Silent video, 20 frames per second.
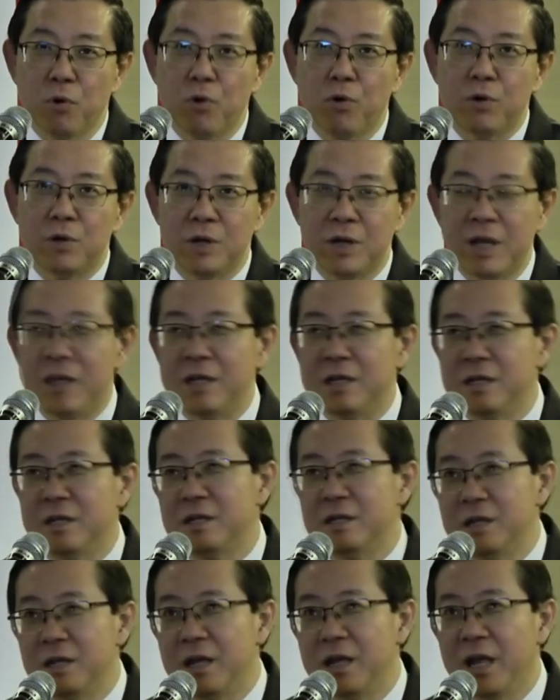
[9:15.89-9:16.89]
more
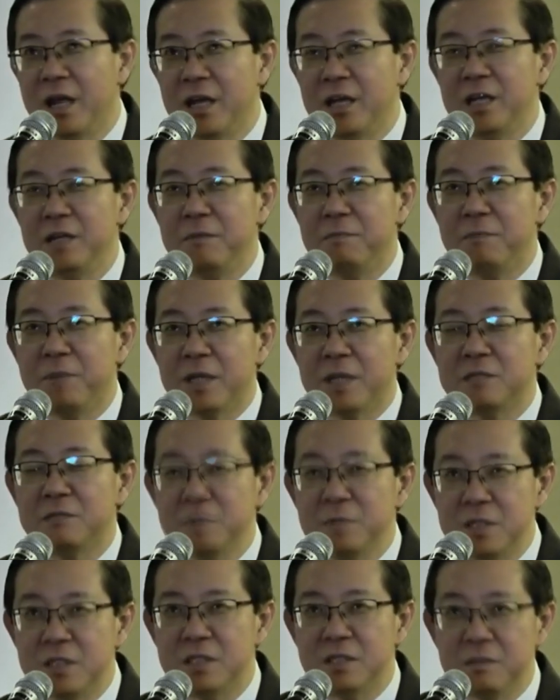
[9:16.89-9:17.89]
than any
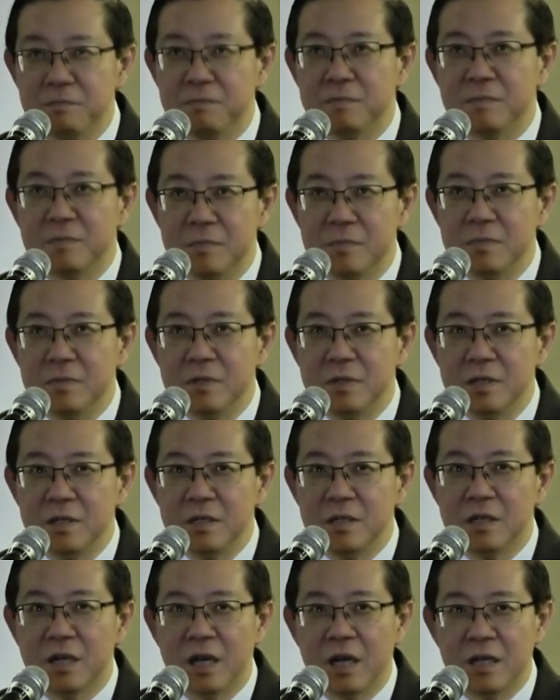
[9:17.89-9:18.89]
pessimism
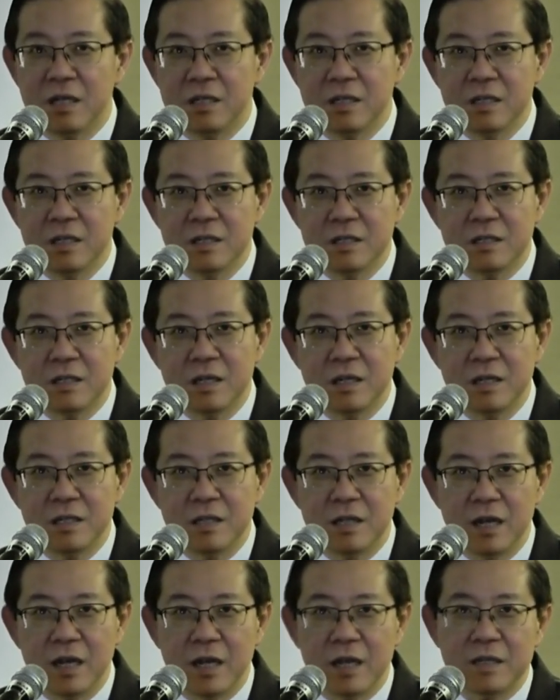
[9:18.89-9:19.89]
in ideas
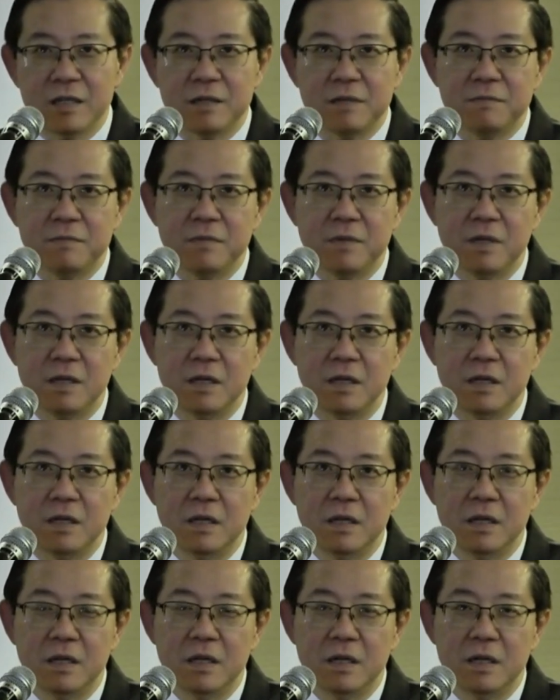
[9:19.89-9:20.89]
and intellect.
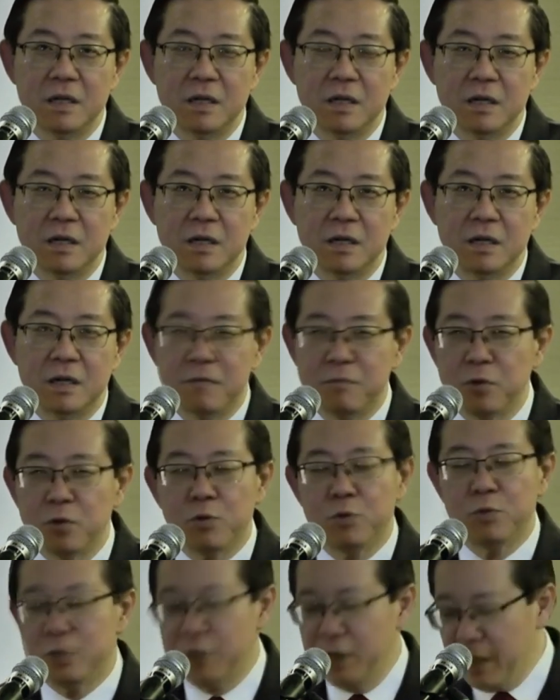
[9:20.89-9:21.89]

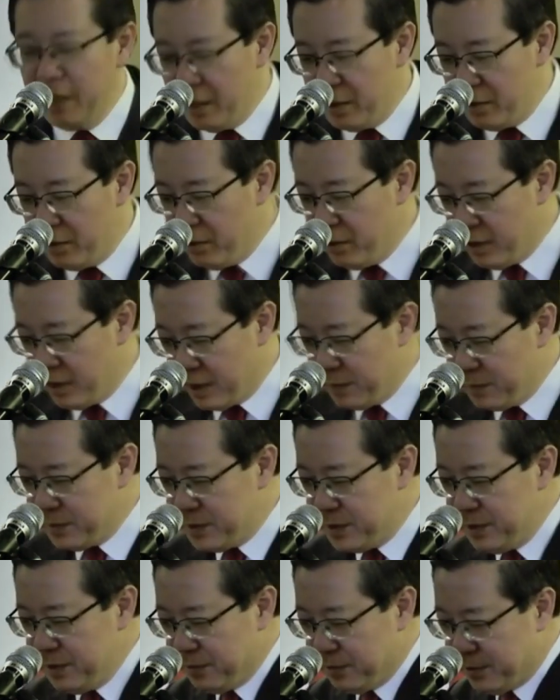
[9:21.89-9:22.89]
I'm not quoting Antonio
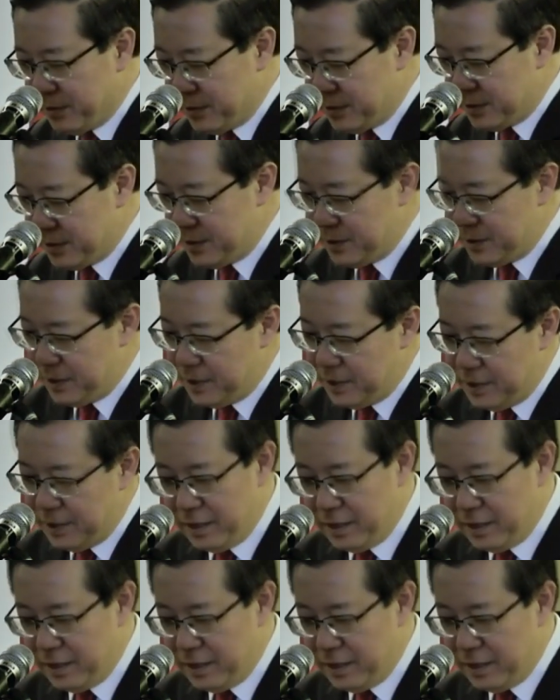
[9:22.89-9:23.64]
Gramsci, of course.